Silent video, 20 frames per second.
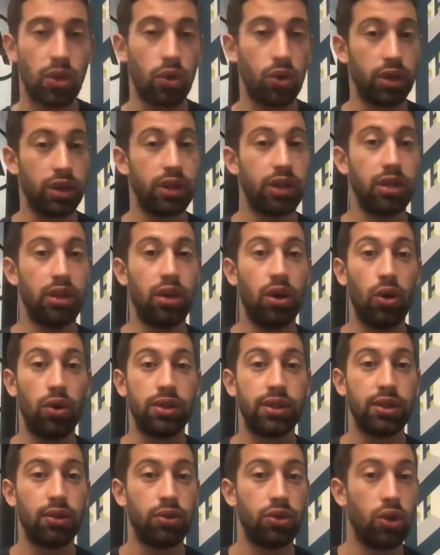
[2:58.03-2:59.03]
or it
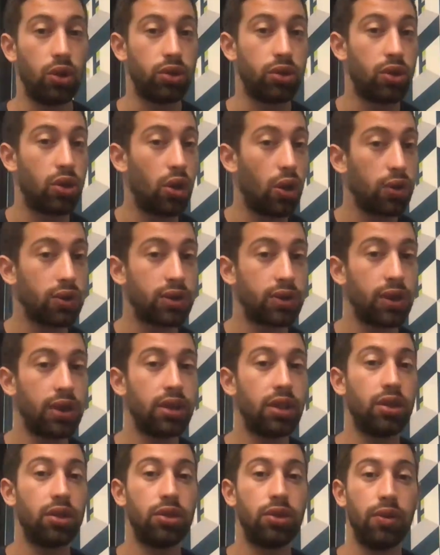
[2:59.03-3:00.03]
also not close to
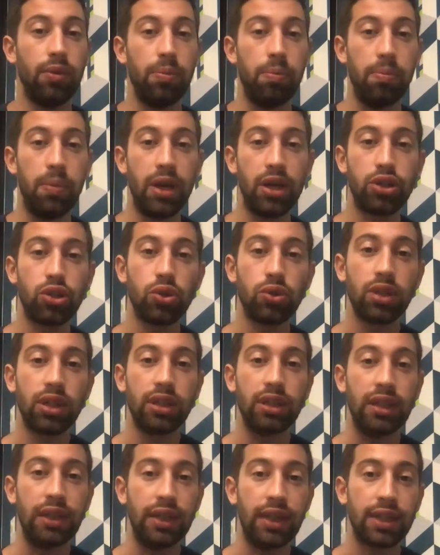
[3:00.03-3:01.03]
it. Make sure
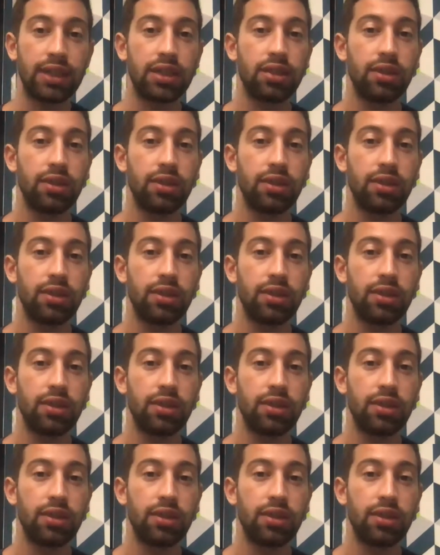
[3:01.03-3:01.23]
that the next